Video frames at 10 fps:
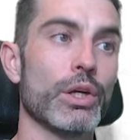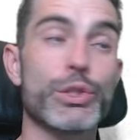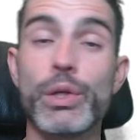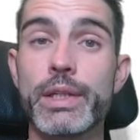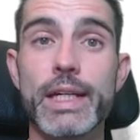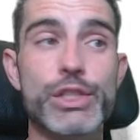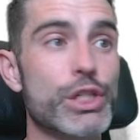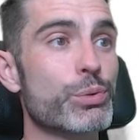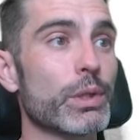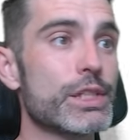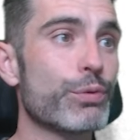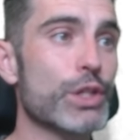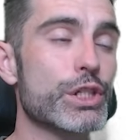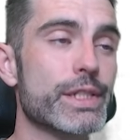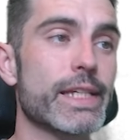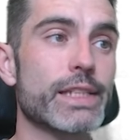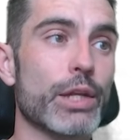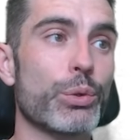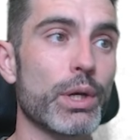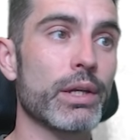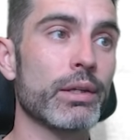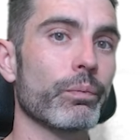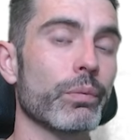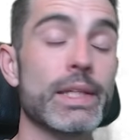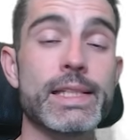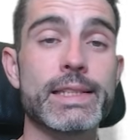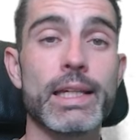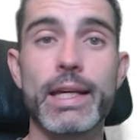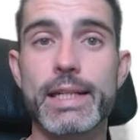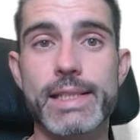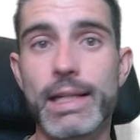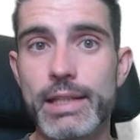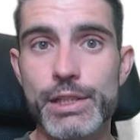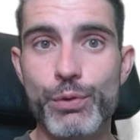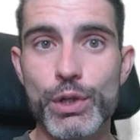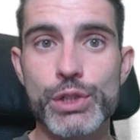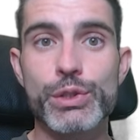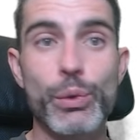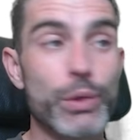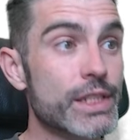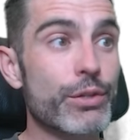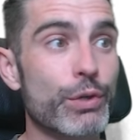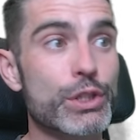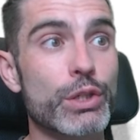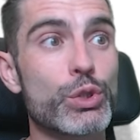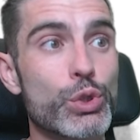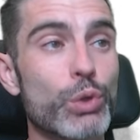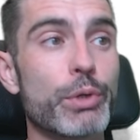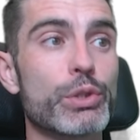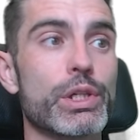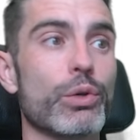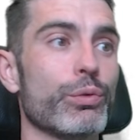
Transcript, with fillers: So Unity has just released version 6.3. This is the latest LTS version, so this is the version that you should be using going